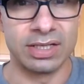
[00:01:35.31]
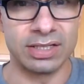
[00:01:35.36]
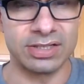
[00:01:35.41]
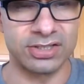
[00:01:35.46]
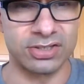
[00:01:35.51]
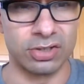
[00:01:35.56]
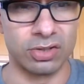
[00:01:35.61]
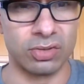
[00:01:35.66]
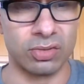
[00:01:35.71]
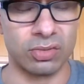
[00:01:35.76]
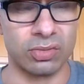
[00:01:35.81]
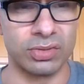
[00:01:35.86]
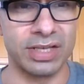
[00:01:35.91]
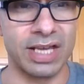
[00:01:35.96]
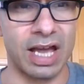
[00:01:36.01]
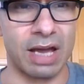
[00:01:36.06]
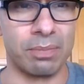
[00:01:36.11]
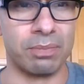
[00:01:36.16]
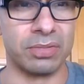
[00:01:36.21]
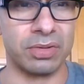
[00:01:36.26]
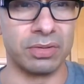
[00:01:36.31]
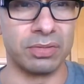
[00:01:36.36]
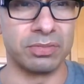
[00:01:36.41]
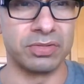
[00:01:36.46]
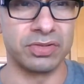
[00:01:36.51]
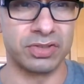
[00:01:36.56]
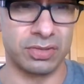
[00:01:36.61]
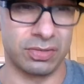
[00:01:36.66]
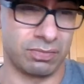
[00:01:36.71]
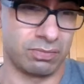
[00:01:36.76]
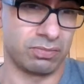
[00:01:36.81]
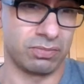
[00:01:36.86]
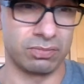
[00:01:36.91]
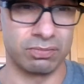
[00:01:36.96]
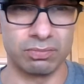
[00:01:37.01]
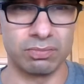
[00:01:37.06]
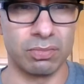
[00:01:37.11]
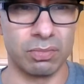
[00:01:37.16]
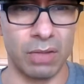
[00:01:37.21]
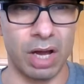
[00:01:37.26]
So, yeah
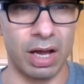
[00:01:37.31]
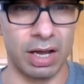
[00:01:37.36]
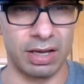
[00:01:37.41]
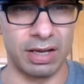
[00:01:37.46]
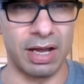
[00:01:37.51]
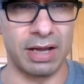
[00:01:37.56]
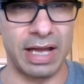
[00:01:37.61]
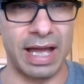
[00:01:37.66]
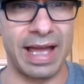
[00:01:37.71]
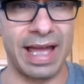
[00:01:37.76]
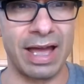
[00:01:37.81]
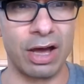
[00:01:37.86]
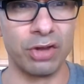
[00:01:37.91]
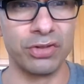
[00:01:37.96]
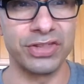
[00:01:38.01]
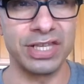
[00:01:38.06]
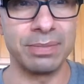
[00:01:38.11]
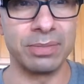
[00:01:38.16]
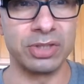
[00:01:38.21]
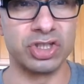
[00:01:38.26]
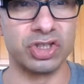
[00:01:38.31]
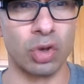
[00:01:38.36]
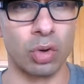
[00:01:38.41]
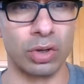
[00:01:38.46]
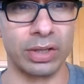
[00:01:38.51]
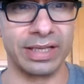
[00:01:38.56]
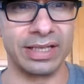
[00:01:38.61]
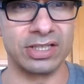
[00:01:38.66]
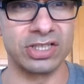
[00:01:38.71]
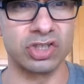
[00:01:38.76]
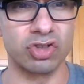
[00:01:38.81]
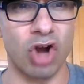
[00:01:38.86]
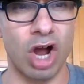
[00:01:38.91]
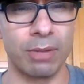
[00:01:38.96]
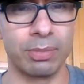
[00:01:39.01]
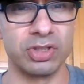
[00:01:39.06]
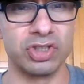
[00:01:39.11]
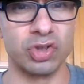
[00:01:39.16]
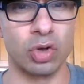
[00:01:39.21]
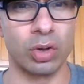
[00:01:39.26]
a, healthy majority, a
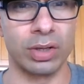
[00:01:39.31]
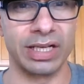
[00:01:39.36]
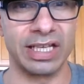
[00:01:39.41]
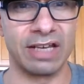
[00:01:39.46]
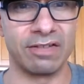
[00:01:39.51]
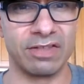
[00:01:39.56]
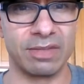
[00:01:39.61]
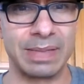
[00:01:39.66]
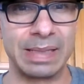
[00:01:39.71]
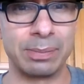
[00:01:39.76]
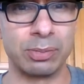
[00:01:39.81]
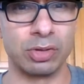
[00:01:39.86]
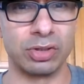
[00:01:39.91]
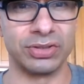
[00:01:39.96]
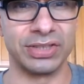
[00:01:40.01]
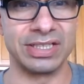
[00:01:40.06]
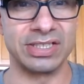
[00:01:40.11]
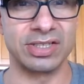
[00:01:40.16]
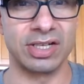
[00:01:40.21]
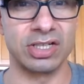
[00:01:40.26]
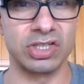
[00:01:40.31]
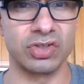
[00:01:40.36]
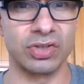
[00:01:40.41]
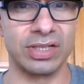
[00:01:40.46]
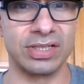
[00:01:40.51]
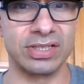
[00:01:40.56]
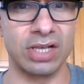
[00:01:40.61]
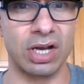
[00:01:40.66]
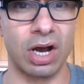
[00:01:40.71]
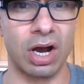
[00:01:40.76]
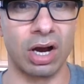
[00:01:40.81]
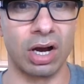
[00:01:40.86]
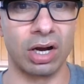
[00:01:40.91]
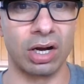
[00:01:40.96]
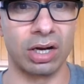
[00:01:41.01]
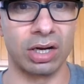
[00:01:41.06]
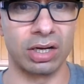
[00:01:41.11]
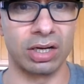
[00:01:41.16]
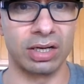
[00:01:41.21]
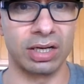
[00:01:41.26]
strong majority of the people in these countries
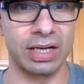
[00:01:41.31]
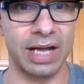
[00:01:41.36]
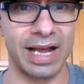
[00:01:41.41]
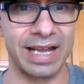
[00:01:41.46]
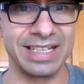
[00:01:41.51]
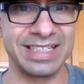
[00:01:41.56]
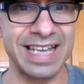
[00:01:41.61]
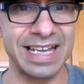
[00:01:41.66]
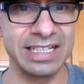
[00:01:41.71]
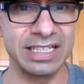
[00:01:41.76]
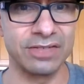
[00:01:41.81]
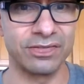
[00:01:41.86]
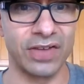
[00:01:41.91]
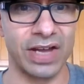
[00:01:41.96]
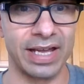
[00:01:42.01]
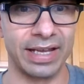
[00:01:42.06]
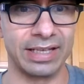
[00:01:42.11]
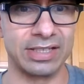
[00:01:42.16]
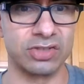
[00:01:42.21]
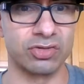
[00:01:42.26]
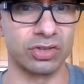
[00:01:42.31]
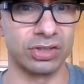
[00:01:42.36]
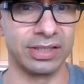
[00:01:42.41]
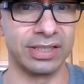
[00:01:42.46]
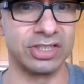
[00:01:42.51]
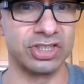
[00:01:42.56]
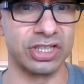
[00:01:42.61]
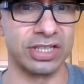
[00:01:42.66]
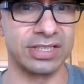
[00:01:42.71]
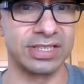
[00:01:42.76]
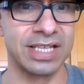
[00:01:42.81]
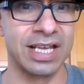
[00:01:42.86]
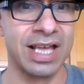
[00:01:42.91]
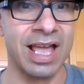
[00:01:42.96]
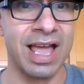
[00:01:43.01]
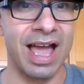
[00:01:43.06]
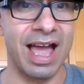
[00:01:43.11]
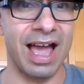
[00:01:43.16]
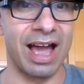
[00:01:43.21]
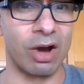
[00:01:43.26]
are identifying as religious.
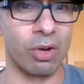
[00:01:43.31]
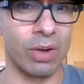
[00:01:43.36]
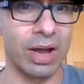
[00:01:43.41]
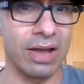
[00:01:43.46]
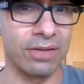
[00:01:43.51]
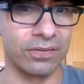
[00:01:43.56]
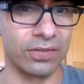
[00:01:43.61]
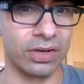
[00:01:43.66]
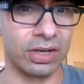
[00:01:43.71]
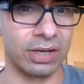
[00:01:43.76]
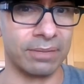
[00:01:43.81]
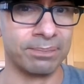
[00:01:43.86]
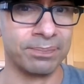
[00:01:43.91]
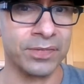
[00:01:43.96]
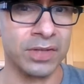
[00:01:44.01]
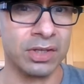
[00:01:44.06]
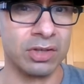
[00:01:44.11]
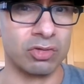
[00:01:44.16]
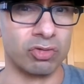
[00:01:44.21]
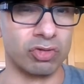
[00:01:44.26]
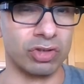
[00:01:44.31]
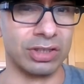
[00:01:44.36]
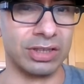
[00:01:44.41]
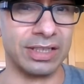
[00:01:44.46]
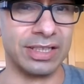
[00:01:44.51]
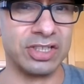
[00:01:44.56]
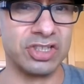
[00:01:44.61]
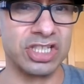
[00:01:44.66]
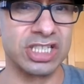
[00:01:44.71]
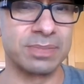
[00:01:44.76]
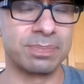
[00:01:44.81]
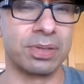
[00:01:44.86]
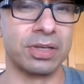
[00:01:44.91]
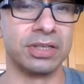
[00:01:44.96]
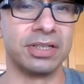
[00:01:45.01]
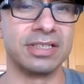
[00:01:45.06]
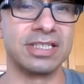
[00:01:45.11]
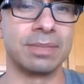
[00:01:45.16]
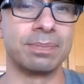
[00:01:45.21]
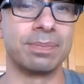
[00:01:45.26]
However, religious
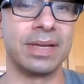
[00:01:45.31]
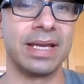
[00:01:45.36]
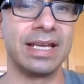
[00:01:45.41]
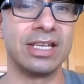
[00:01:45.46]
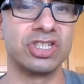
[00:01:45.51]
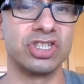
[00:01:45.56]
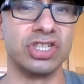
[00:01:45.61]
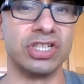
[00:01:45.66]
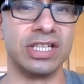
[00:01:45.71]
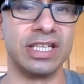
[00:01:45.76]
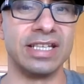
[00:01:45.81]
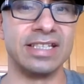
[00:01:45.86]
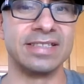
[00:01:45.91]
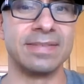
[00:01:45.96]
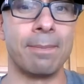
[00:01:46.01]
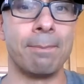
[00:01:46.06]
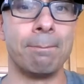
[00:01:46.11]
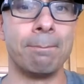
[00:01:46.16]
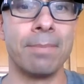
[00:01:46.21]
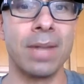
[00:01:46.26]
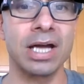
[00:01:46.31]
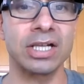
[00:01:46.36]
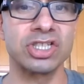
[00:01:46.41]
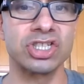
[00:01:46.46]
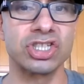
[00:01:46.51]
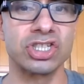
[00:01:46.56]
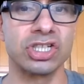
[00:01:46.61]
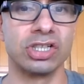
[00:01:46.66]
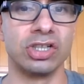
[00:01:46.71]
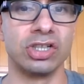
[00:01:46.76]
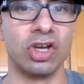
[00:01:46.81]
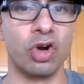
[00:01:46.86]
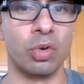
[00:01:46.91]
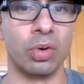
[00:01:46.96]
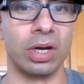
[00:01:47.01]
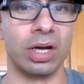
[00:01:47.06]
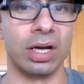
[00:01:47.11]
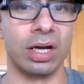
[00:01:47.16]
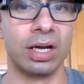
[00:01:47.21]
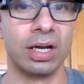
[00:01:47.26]
participation is much
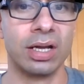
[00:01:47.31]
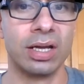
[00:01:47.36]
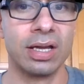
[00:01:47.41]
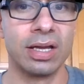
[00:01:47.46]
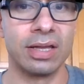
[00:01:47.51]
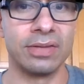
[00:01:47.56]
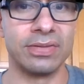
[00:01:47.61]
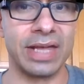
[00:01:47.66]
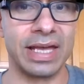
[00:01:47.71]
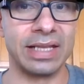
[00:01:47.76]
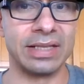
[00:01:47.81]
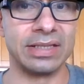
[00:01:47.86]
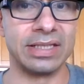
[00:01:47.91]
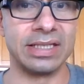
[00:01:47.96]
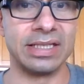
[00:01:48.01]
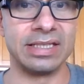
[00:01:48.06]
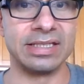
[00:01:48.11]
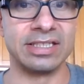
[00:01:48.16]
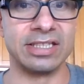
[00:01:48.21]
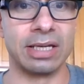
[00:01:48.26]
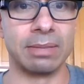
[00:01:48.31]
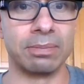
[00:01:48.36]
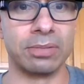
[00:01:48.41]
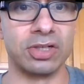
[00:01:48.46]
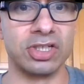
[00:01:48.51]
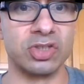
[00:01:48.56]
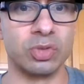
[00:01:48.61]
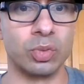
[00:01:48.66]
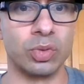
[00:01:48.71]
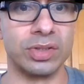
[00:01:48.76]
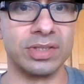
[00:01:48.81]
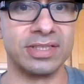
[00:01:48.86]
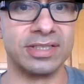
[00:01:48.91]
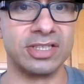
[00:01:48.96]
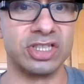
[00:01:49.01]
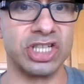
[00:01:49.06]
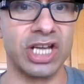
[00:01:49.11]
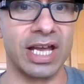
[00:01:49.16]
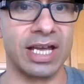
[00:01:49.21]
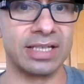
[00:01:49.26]
lower than these numbers would
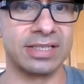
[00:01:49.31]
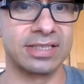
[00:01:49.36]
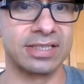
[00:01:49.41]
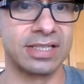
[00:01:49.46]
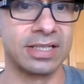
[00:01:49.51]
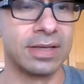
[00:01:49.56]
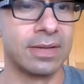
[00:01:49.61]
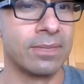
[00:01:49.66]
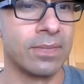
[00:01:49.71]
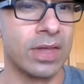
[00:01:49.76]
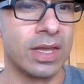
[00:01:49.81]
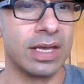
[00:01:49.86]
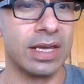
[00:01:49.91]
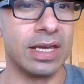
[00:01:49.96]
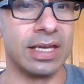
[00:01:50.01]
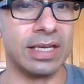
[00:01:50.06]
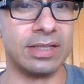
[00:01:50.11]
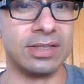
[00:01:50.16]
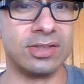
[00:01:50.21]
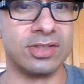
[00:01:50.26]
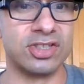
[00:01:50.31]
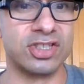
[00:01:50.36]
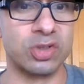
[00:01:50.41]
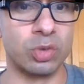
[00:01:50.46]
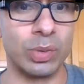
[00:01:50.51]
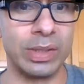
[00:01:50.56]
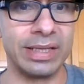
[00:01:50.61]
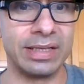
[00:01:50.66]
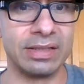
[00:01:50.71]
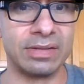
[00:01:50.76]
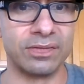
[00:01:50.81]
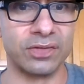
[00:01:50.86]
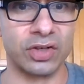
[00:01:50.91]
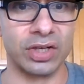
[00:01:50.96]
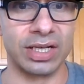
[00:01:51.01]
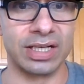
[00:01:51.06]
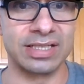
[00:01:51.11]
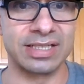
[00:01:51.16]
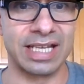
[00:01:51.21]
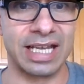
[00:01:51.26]
suggest. In Sweden,
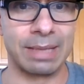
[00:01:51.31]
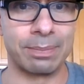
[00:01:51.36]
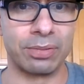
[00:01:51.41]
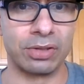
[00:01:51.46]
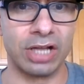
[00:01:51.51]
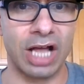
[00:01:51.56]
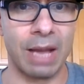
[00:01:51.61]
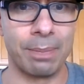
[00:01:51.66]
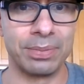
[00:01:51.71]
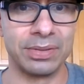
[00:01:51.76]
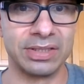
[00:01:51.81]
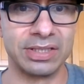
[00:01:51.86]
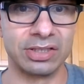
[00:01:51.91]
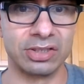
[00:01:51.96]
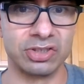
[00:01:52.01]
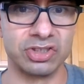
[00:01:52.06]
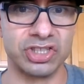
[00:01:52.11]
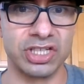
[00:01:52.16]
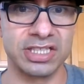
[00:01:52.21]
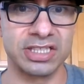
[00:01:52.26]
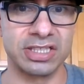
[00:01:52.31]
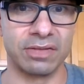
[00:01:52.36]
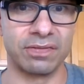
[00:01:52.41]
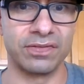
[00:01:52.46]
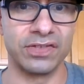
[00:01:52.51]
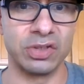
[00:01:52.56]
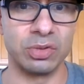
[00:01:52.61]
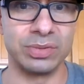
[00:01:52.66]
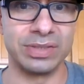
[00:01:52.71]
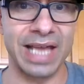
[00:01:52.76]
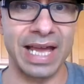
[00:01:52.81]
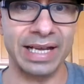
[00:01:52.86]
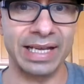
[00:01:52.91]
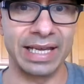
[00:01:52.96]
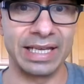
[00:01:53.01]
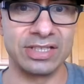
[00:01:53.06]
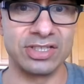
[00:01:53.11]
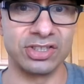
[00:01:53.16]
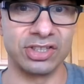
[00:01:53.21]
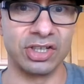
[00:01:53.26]
for example, up until just a few
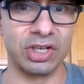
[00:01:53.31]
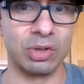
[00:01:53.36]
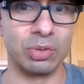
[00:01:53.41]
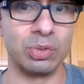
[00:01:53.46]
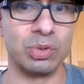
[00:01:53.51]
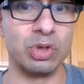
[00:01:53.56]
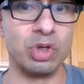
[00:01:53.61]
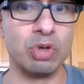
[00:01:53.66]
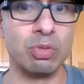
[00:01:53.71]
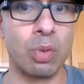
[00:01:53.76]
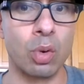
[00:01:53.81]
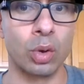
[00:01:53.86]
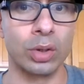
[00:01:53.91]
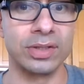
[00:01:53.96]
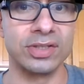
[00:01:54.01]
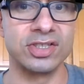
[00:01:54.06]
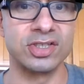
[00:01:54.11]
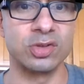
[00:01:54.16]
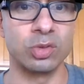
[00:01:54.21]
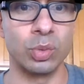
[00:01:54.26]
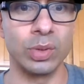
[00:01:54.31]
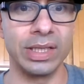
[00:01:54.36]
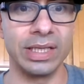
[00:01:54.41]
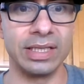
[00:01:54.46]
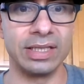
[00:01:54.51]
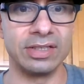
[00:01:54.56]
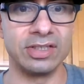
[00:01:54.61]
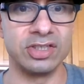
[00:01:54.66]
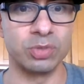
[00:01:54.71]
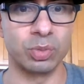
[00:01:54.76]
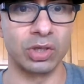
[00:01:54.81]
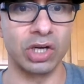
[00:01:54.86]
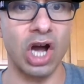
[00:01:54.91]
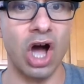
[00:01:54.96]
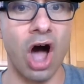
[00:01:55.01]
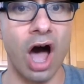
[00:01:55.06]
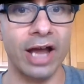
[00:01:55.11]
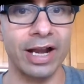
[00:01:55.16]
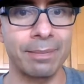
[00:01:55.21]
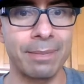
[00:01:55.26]
decades ago, newborn Swedes were
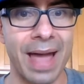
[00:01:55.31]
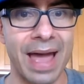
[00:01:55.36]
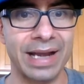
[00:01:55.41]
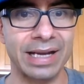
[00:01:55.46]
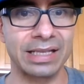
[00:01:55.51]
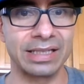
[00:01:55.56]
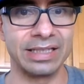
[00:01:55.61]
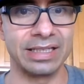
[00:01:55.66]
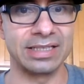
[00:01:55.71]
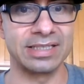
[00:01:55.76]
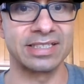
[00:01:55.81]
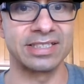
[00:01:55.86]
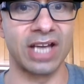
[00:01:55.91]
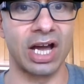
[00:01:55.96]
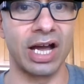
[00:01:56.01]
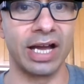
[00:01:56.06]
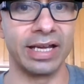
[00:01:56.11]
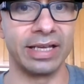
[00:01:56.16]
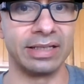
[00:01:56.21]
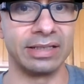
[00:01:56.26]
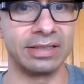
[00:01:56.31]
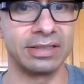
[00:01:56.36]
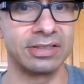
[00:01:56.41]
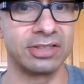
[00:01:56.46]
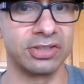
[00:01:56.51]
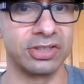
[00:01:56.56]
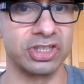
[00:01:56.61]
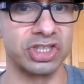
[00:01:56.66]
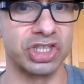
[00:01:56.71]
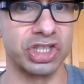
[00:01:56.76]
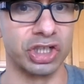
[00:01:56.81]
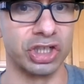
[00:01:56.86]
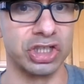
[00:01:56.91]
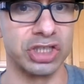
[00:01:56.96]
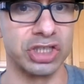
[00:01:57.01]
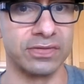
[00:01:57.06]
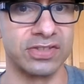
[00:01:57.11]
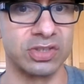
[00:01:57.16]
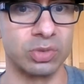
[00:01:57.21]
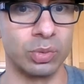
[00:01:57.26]
automatically assigned to the
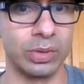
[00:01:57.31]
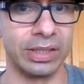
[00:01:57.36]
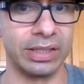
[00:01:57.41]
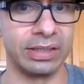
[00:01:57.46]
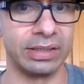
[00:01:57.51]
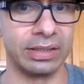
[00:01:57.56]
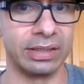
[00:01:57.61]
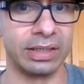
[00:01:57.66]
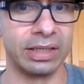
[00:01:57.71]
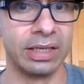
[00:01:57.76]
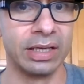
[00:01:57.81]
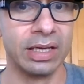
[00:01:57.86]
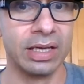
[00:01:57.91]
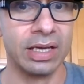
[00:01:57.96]
Church of Sweden.